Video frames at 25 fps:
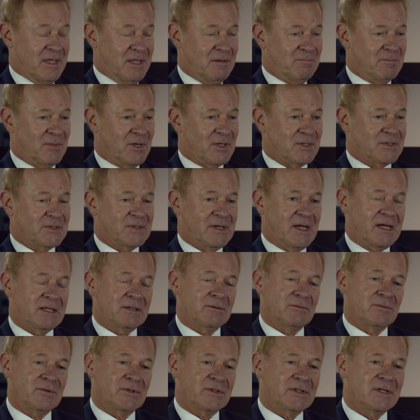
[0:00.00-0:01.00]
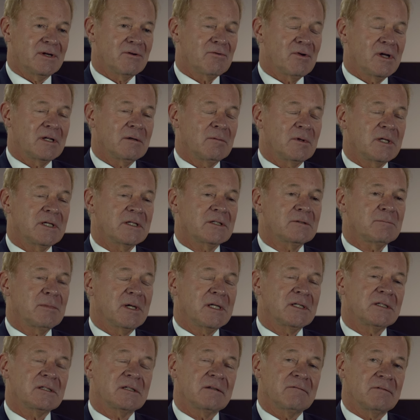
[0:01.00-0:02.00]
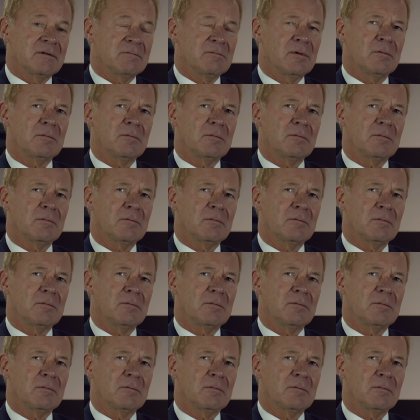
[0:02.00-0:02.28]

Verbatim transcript: Inmarsat was incredibly expensive. It